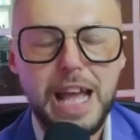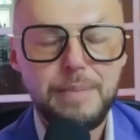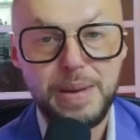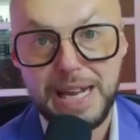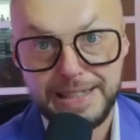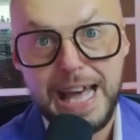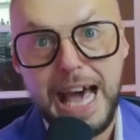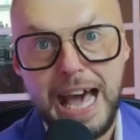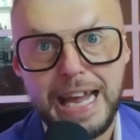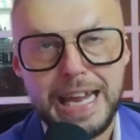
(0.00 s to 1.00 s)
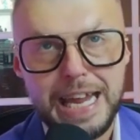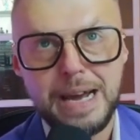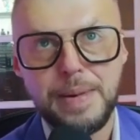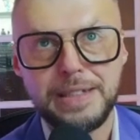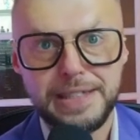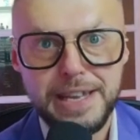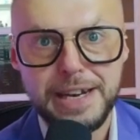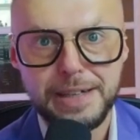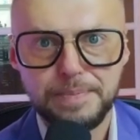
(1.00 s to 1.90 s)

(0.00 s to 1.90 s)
because I am a senior